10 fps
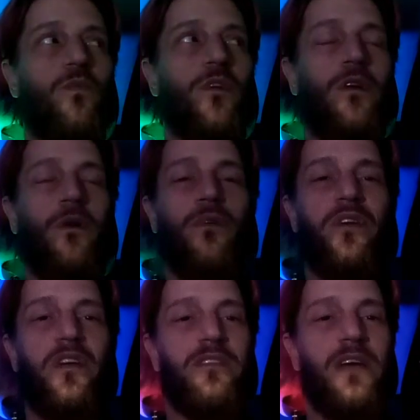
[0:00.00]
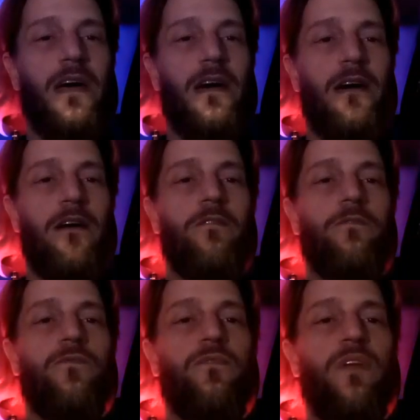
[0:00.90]
don't get to
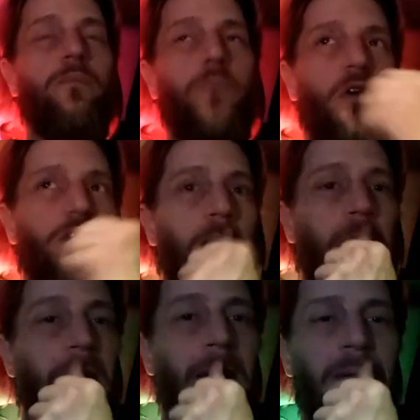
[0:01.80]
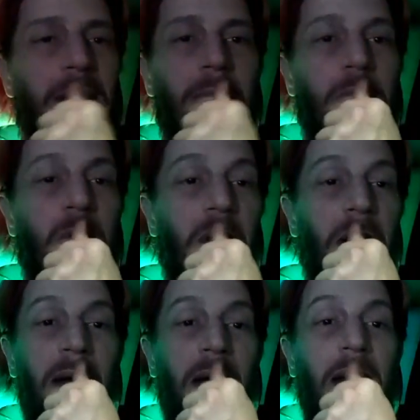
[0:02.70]
have that person around anymore.
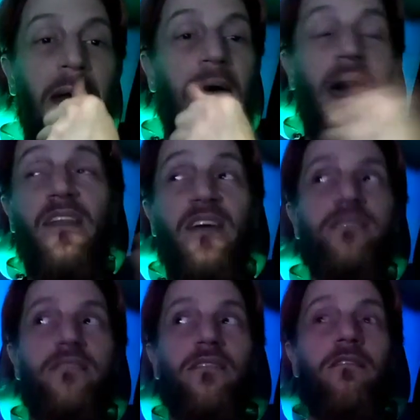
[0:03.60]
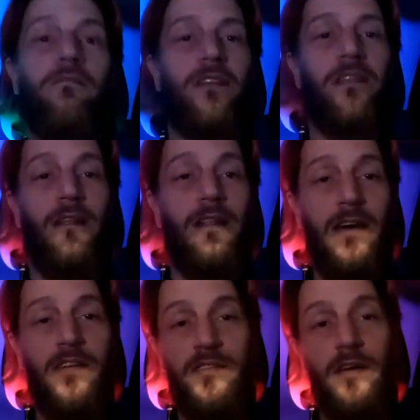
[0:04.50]
And this is literally the
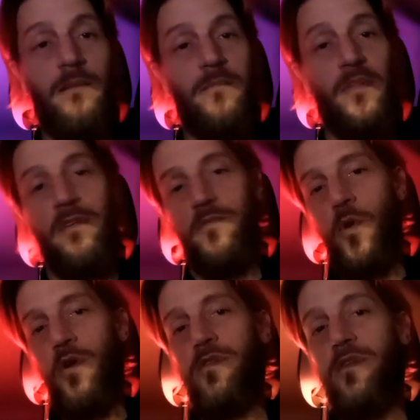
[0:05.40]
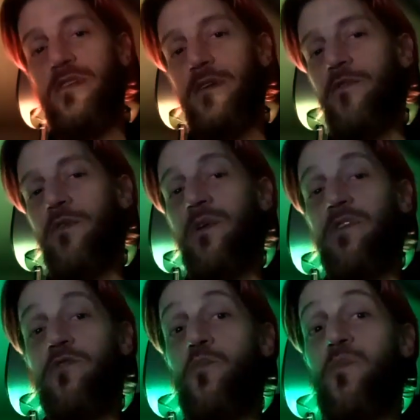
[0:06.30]
last time that this person is ever
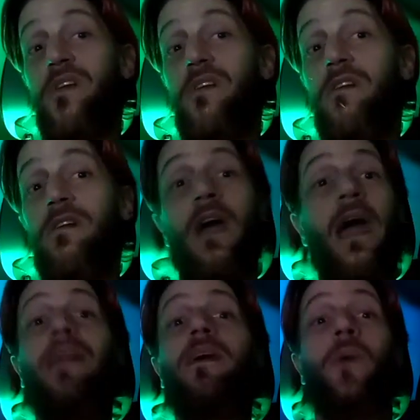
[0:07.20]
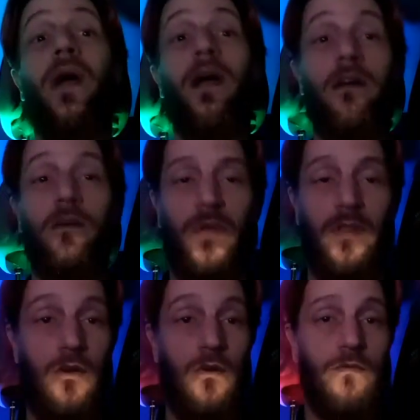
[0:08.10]
going to be anywhere
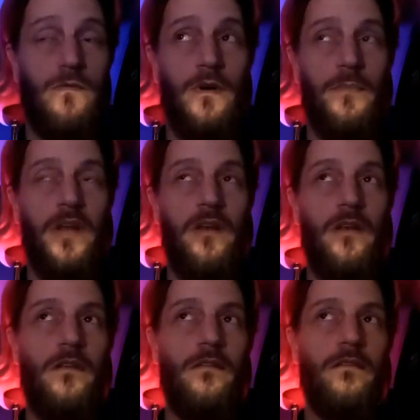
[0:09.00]
with you. I mean,